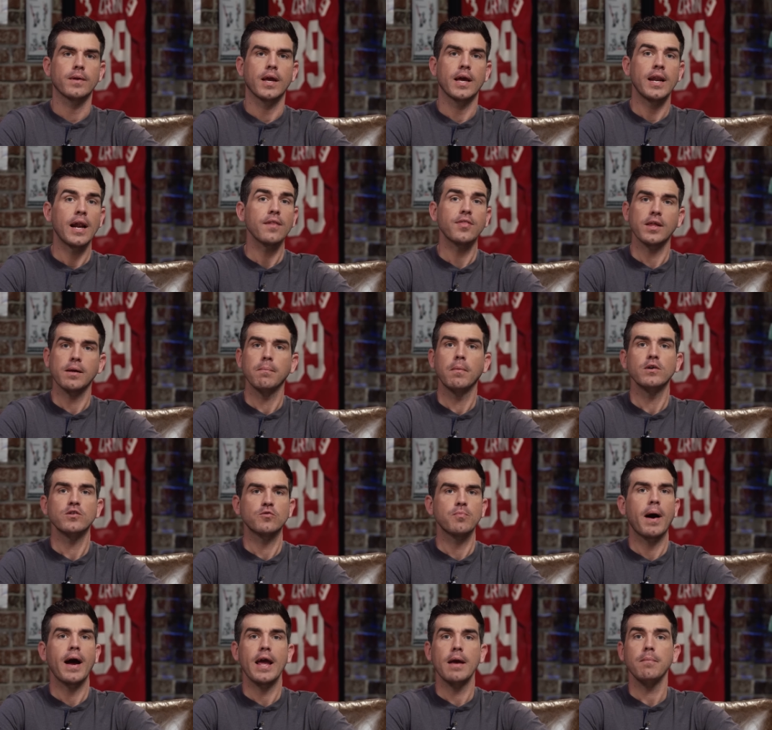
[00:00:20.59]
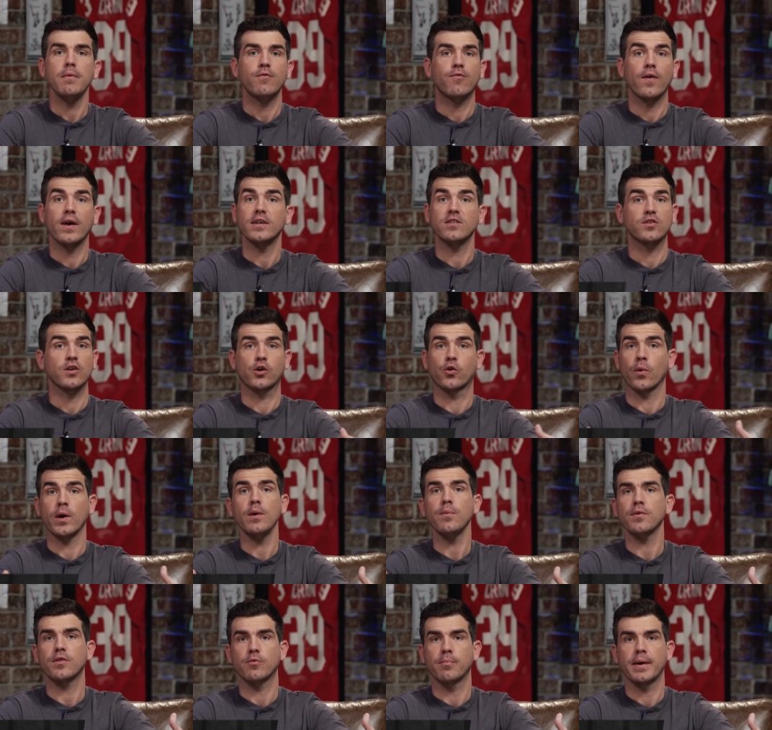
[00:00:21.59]
And I think most Miami fans
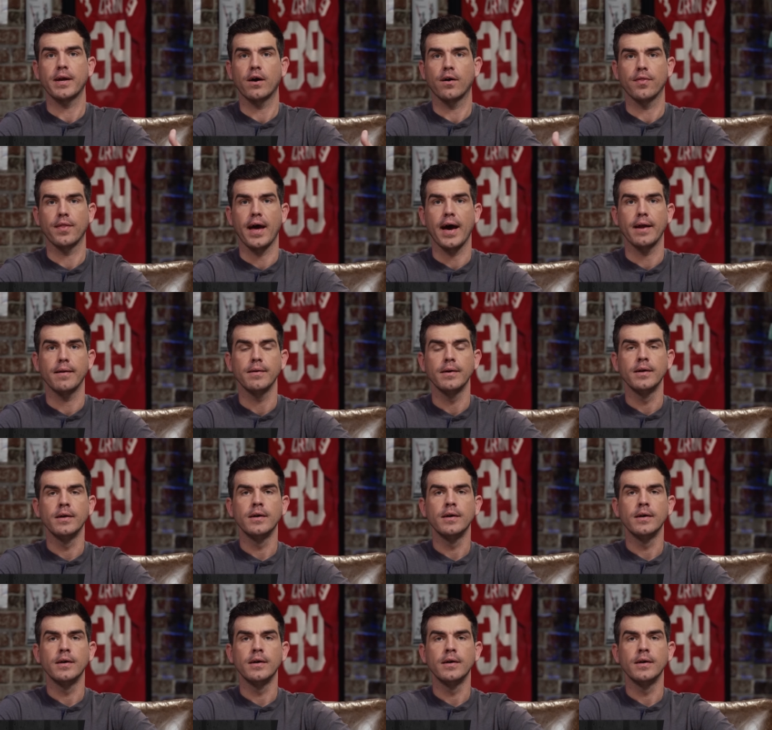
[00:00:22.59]
agree with me on that.